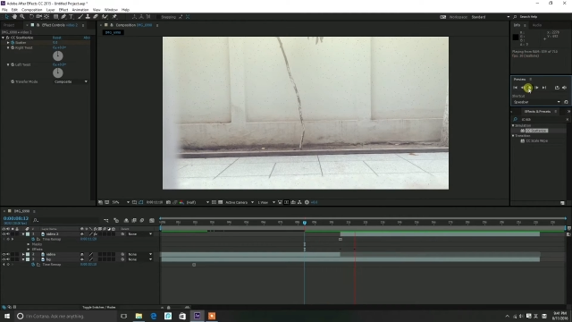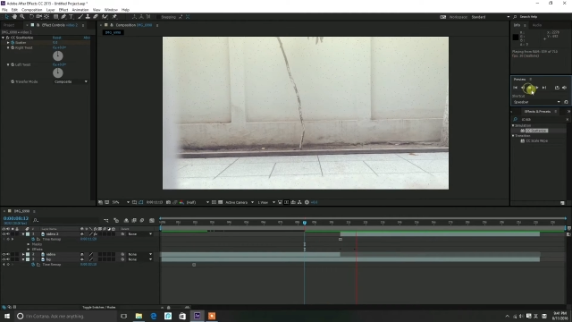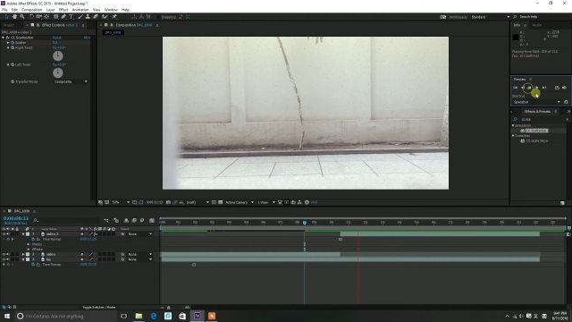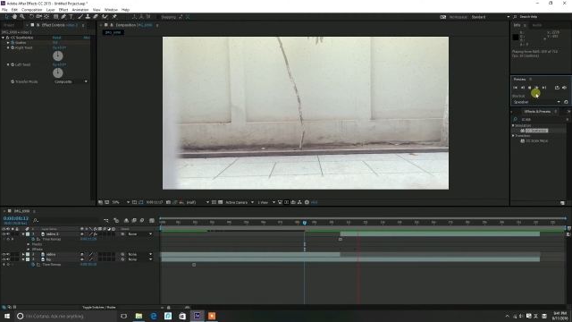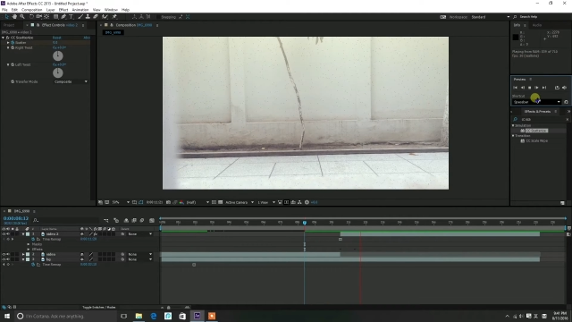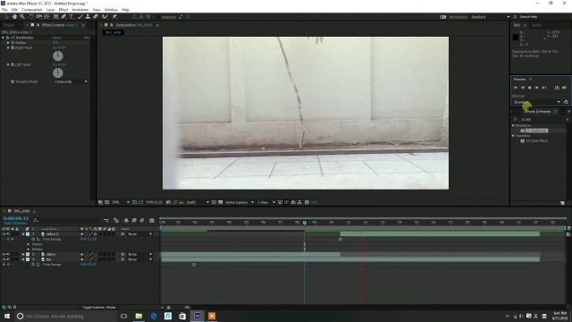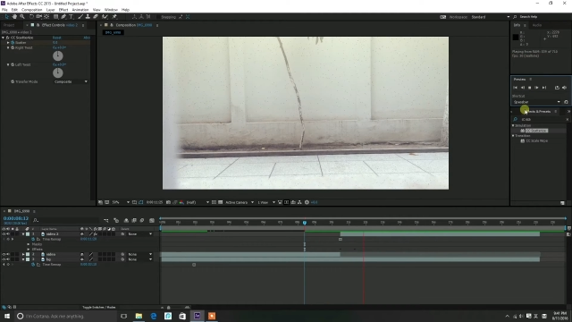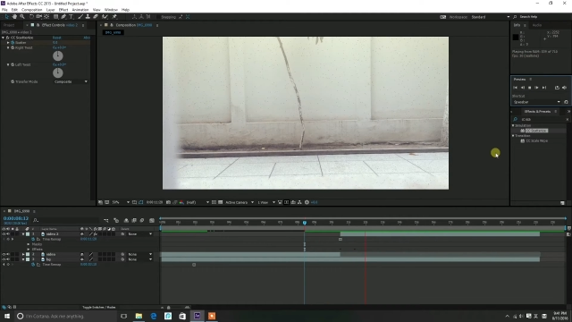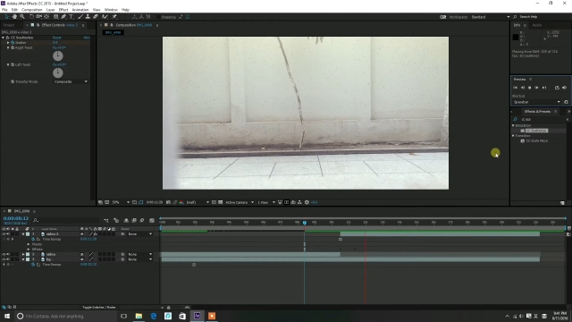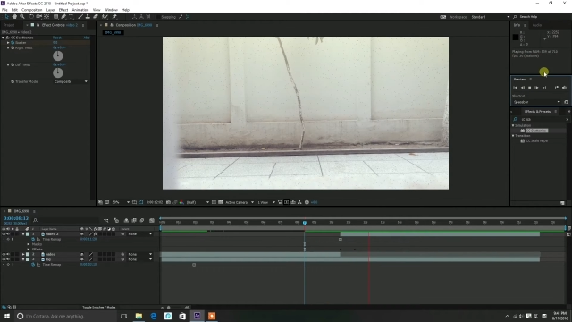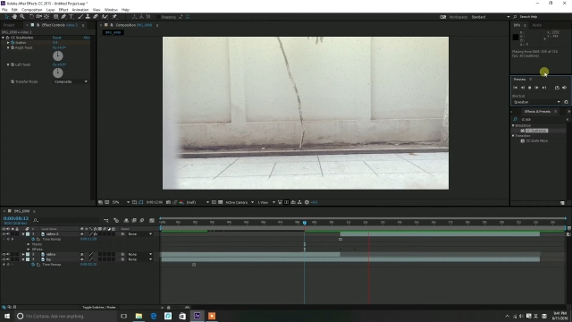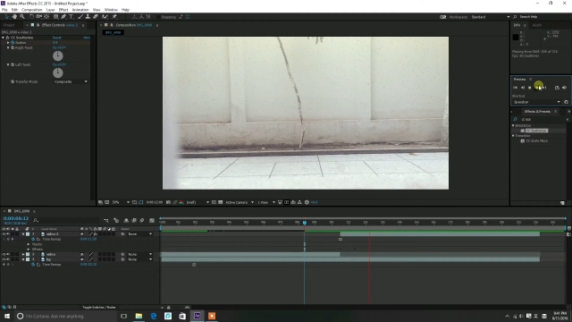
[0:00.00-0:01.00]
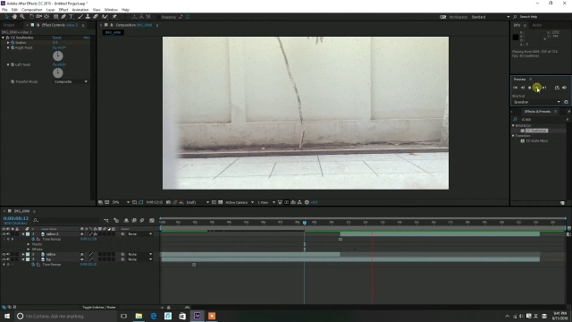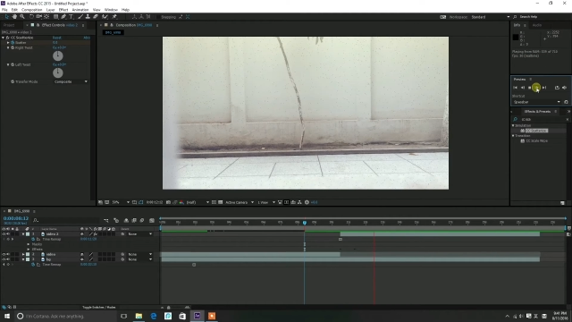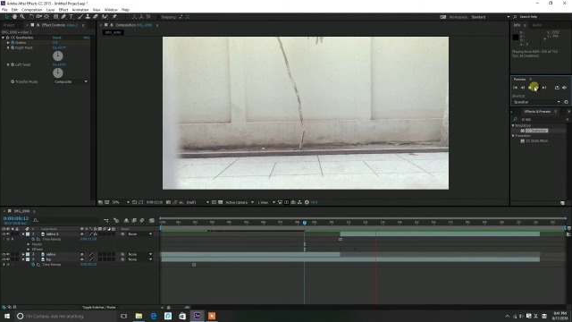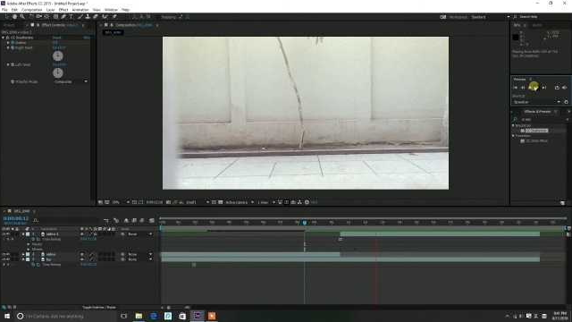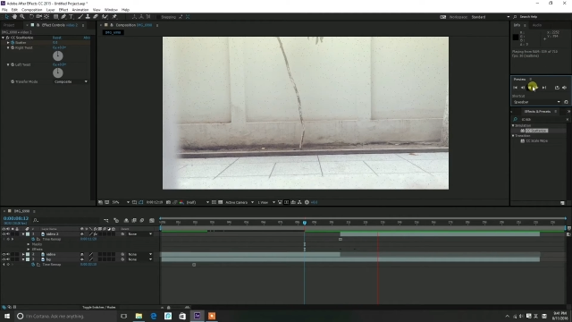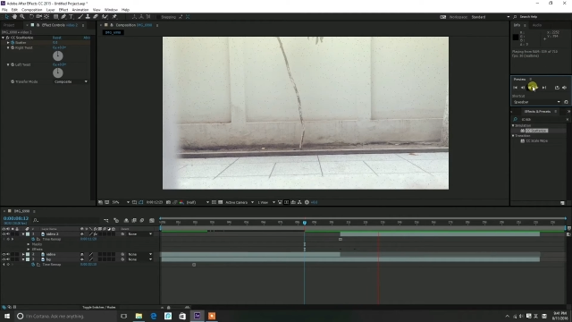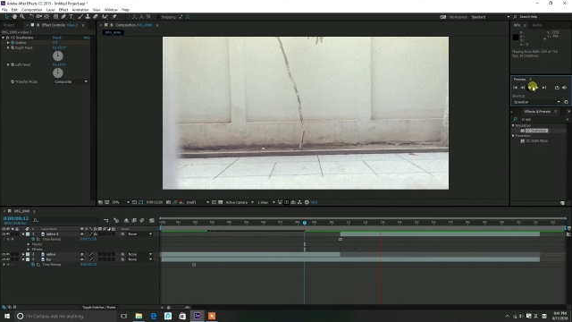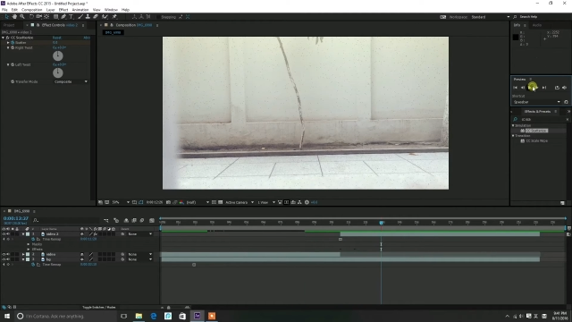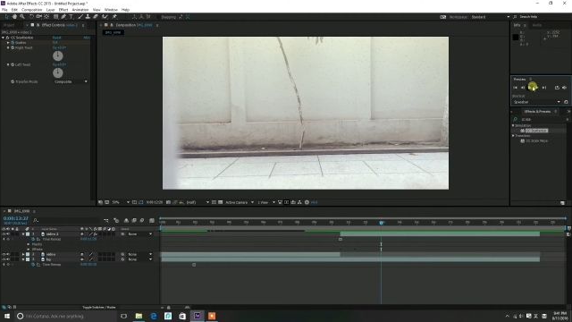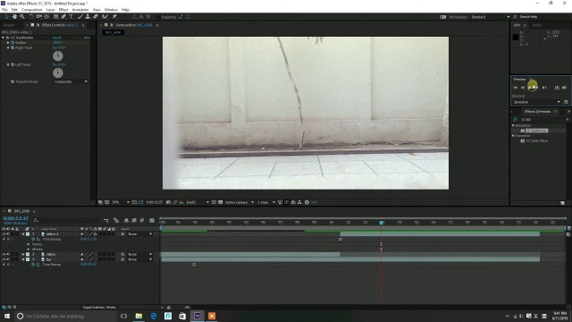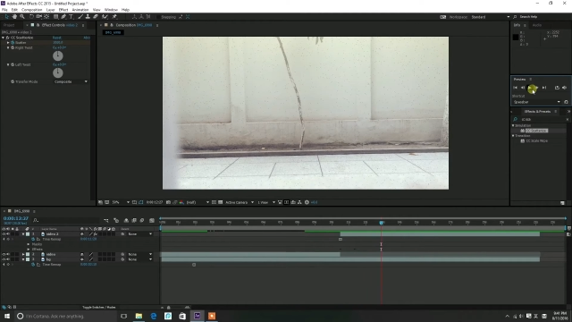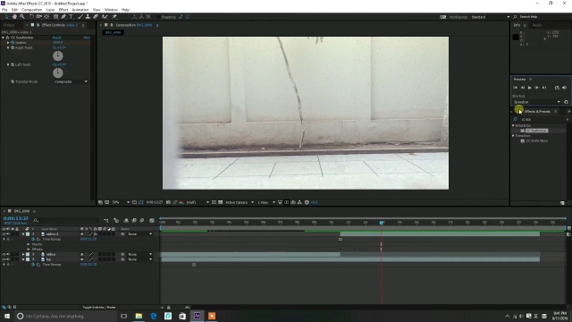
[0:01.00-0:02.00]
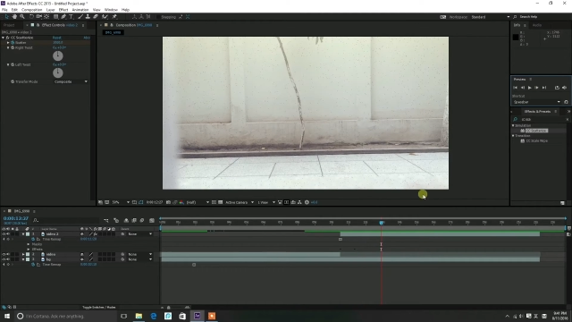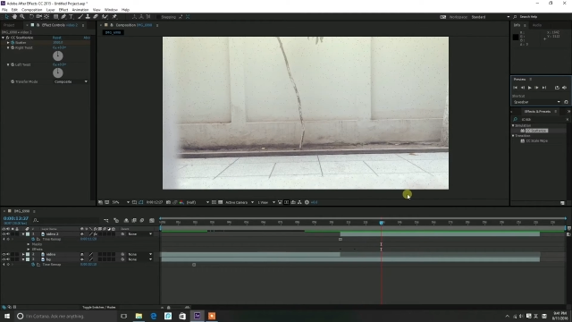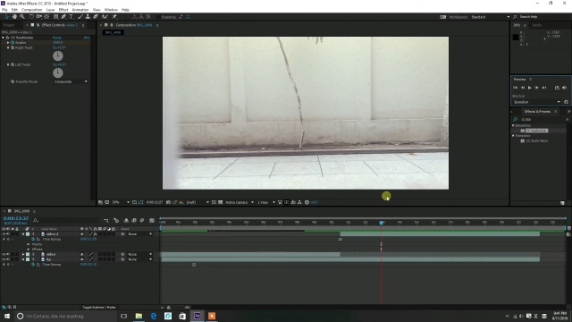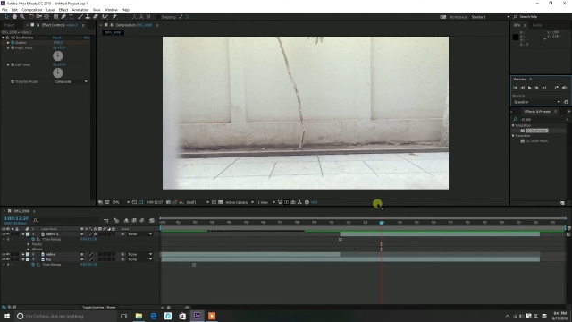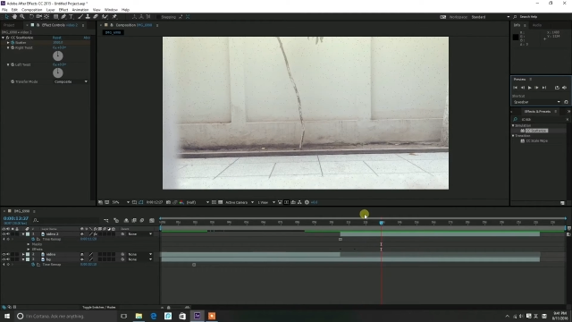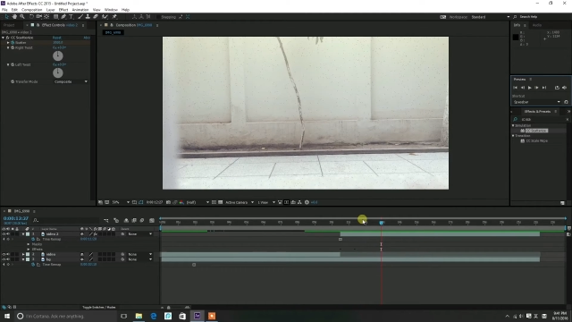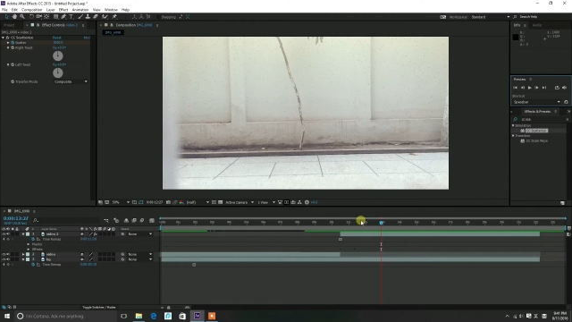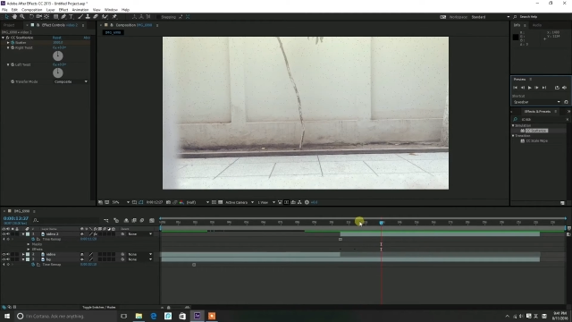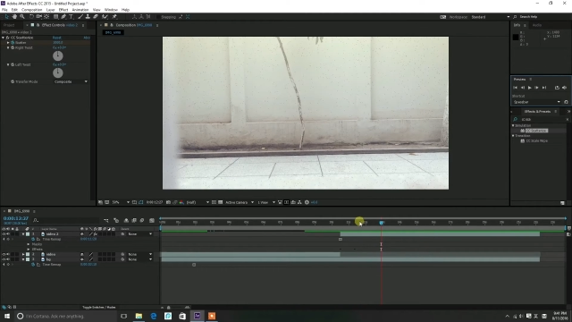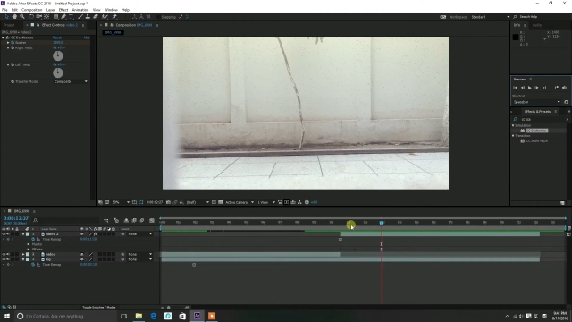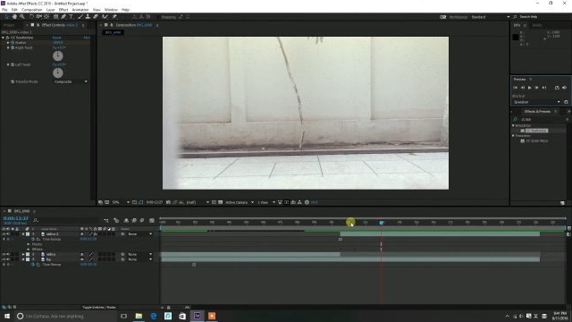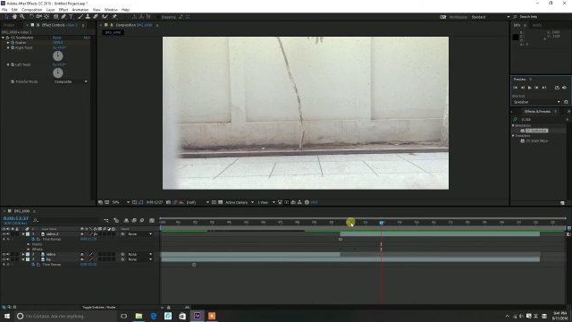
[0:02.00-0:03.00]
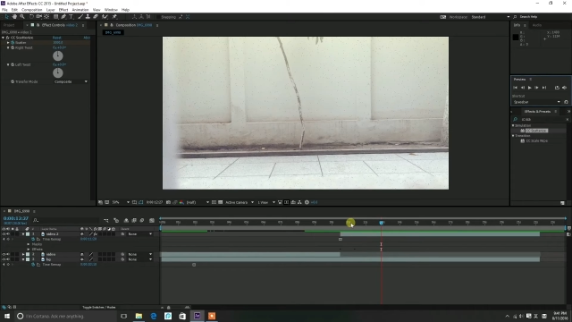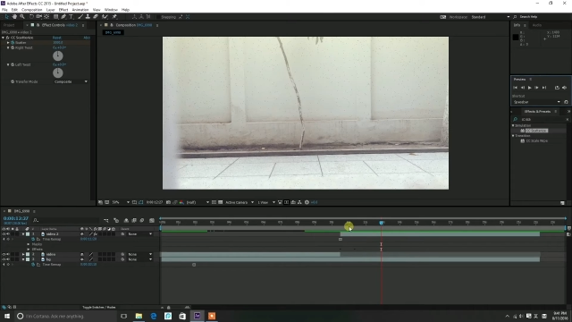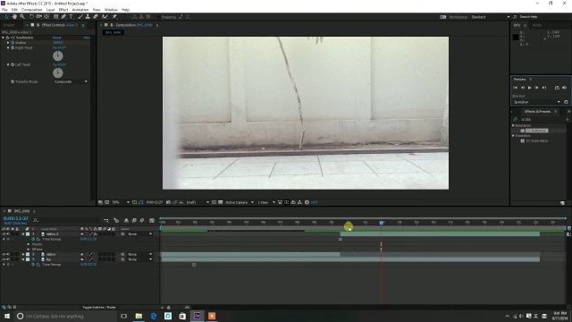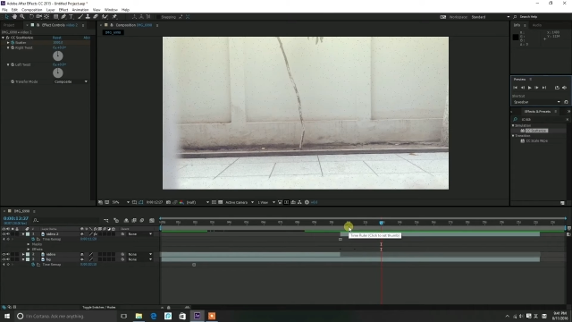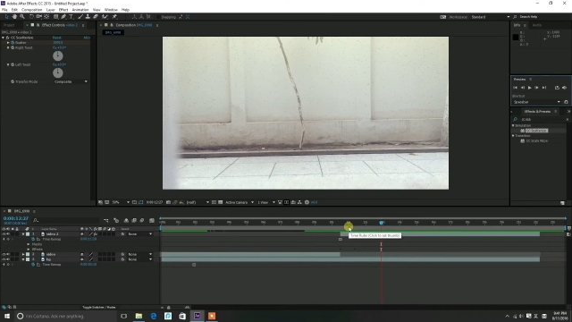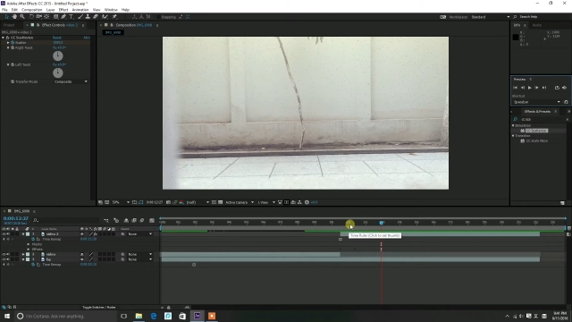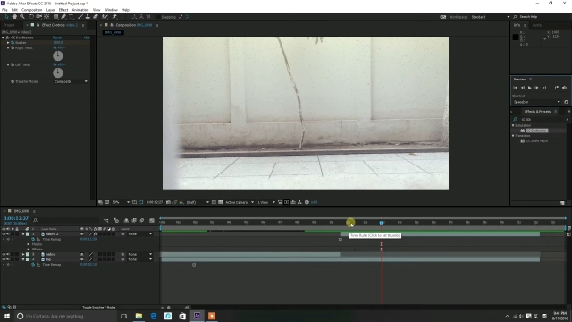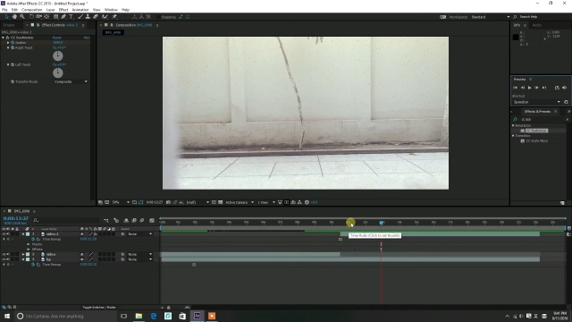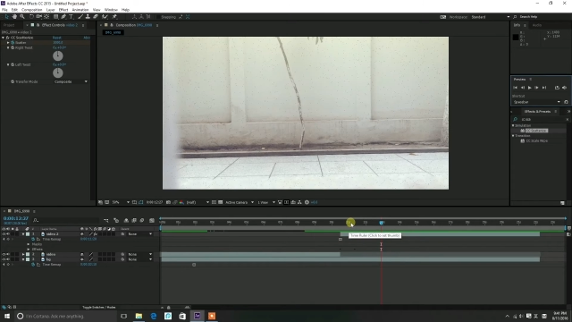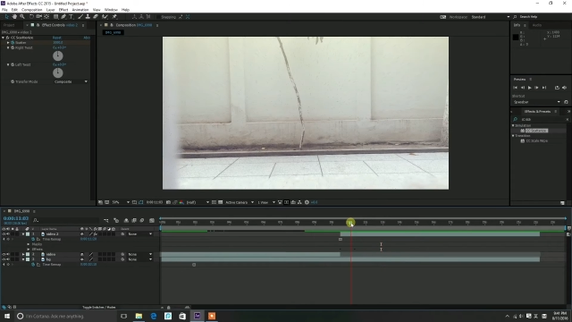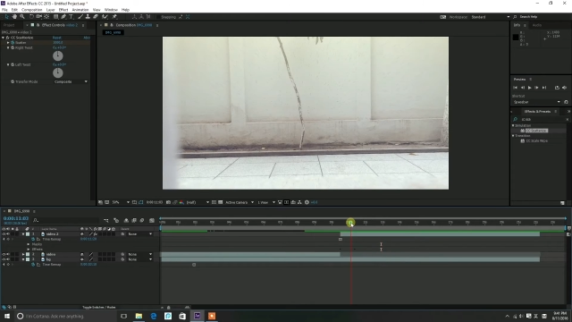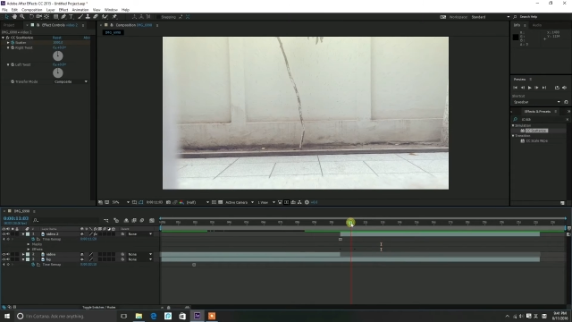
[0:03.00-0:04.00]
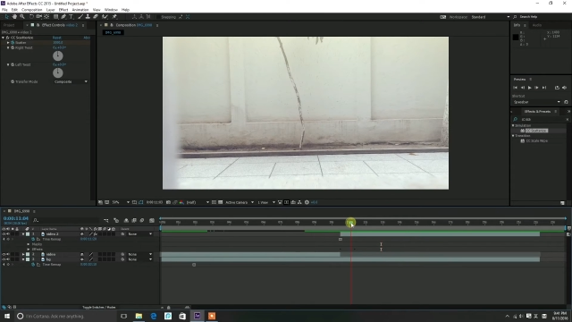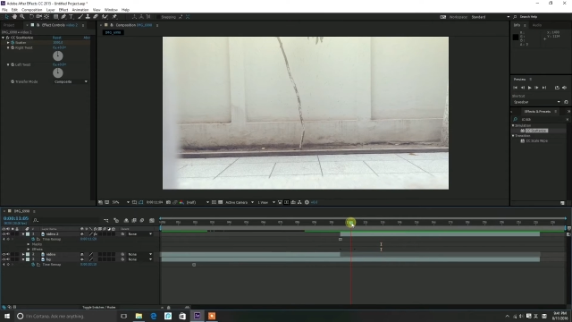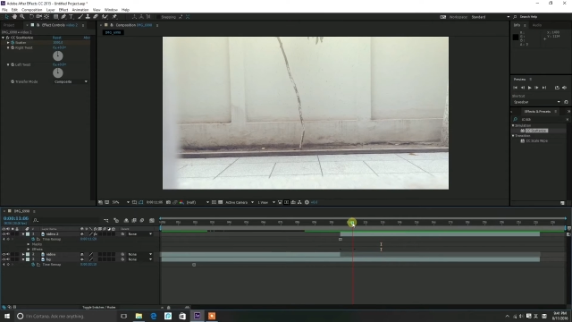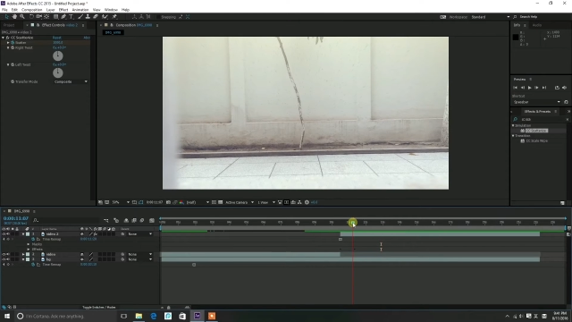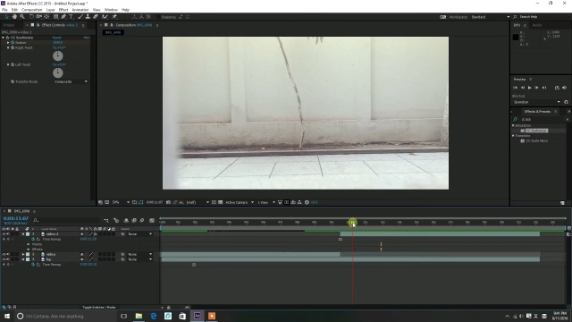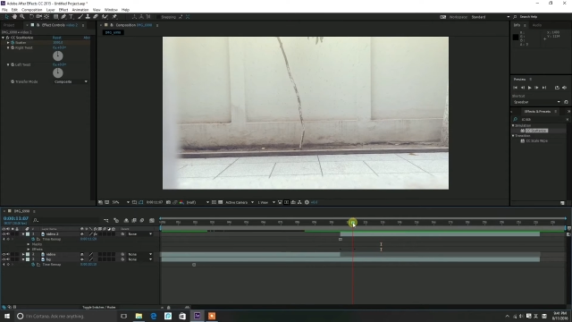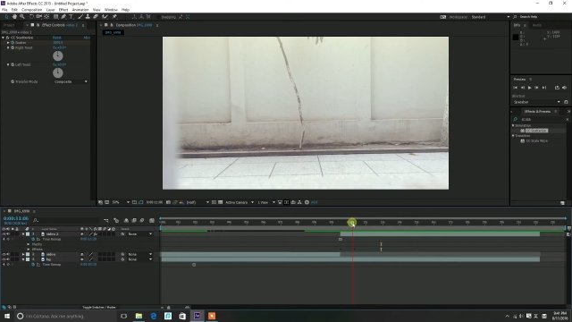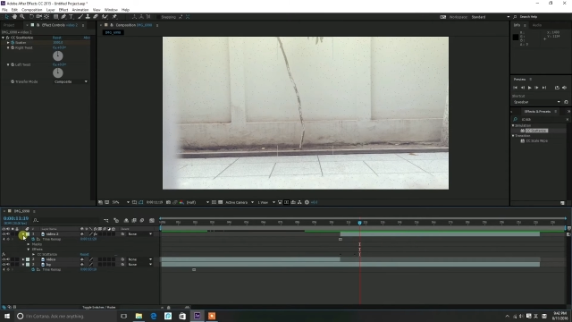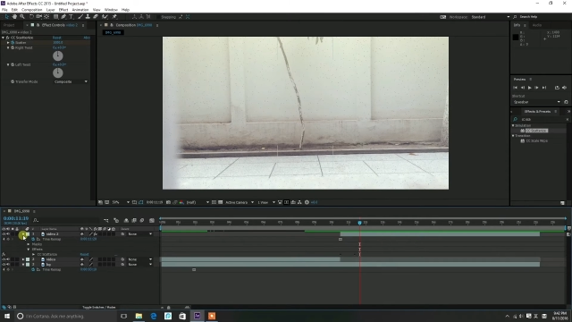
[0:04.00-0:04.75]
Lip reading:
(no speaker visible)